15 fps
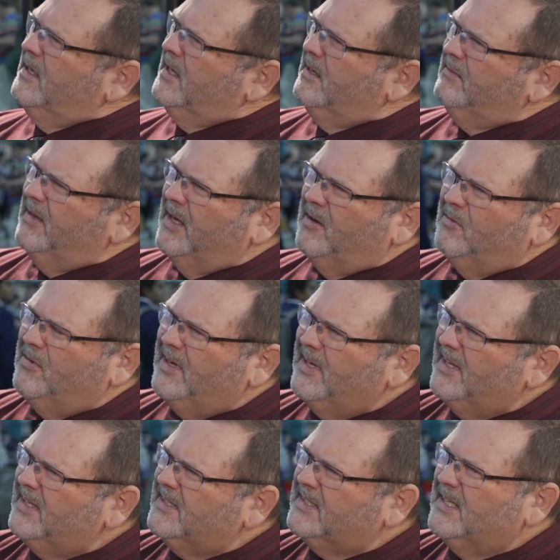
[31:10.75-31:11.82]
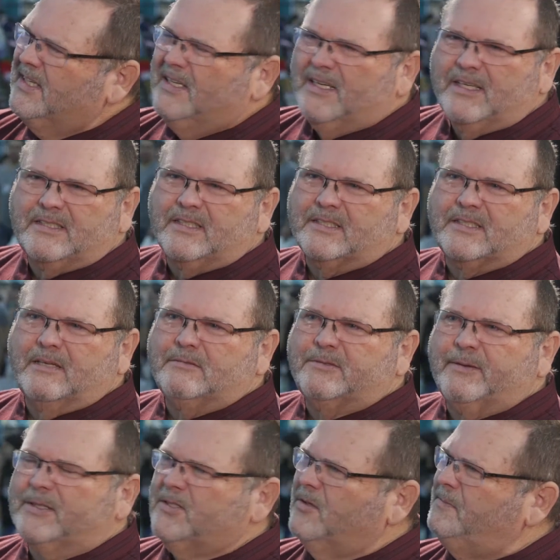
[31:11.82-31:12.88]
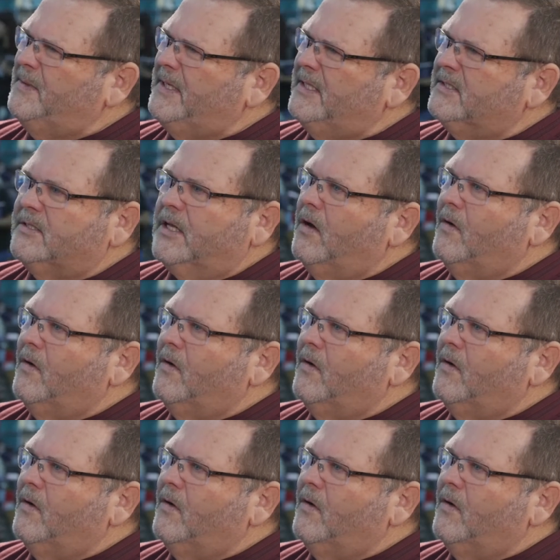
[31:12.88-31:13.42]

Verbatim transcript: and I'm like, what is, is it some special piece?